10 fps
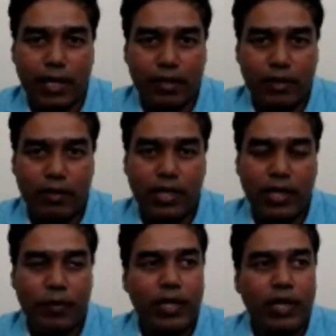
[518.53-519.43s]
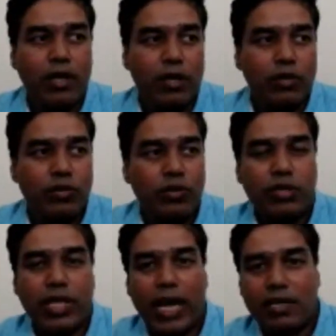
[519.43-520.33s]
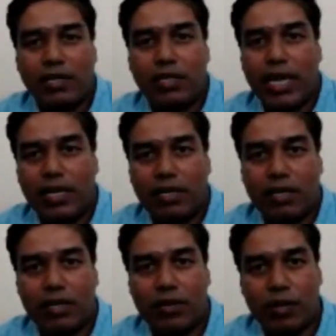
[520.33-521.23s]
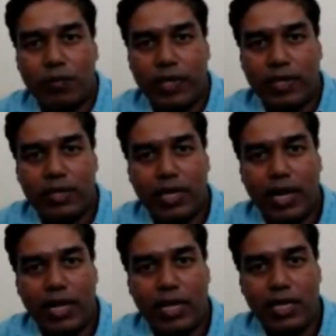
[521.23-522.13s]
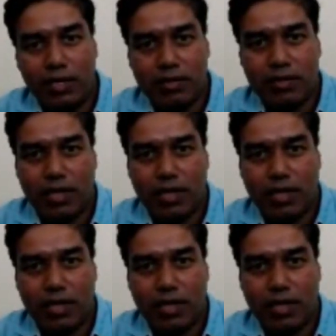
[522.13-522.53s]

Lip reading: Okay, so that could have been the earliest